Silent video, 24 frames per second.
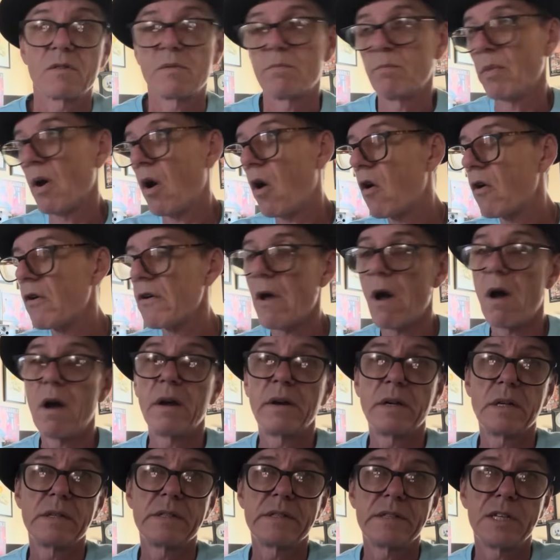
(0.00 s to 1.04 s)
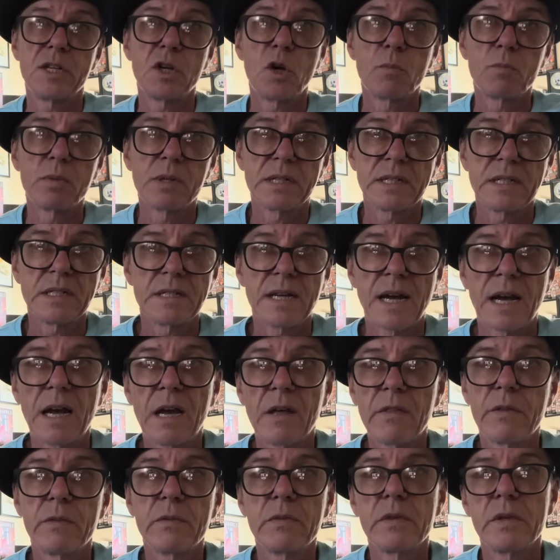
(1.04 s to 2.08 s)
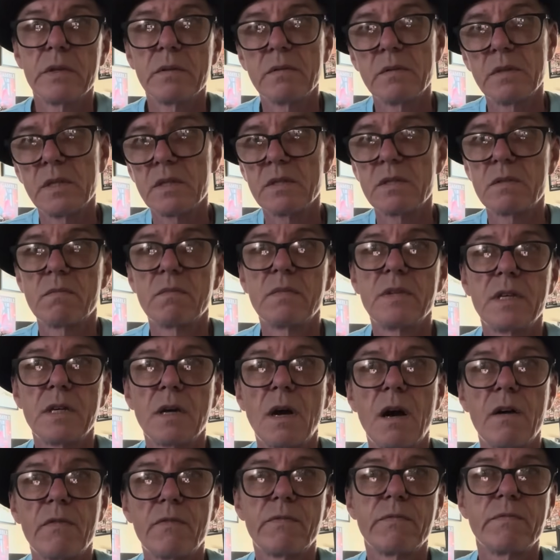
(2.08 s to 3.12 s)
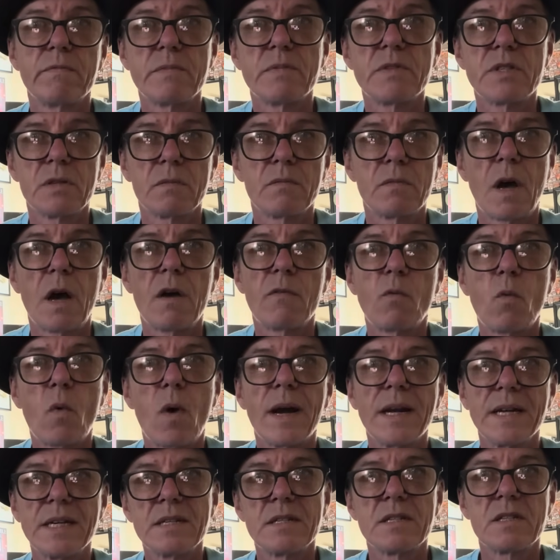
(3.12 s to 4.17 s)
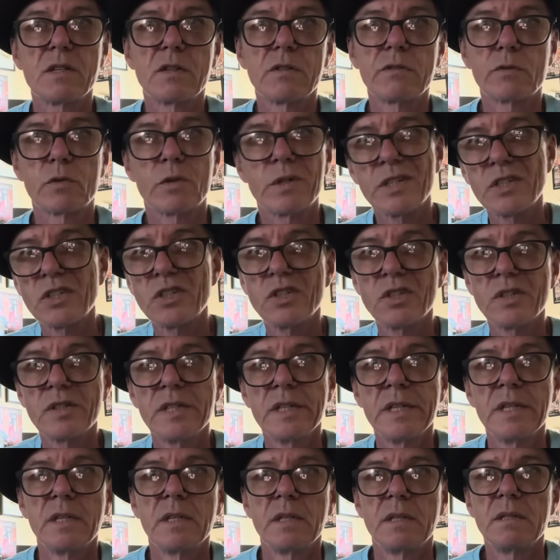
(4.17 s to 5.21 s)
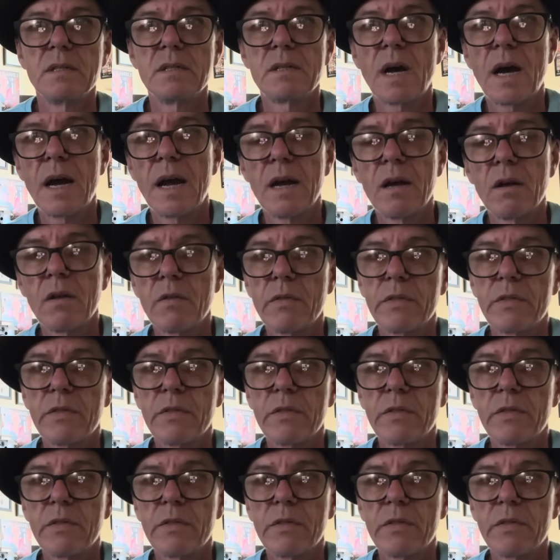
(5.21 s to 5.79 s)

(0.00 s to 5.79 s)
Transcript: bar none, is the opaline dial, the off-white silverish dial.